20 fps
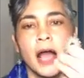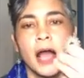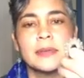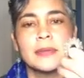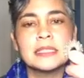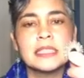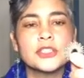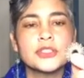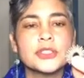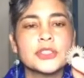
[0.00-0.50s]
I
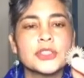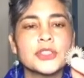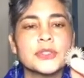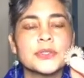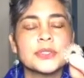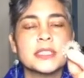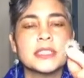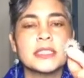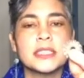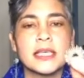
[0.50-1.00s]
was
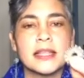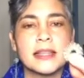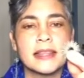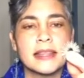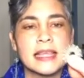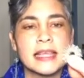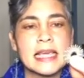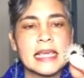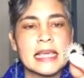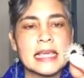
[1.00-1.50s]
introduced to
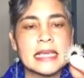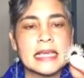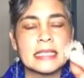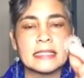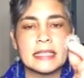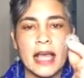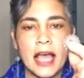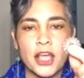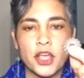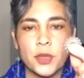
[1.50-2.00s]

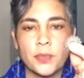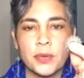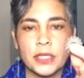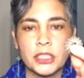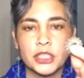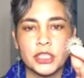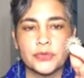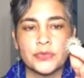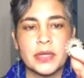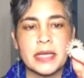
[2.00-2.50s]
these
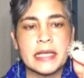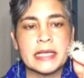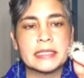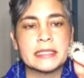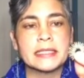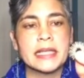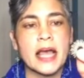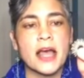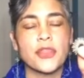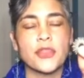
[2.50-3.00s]
acupressure rings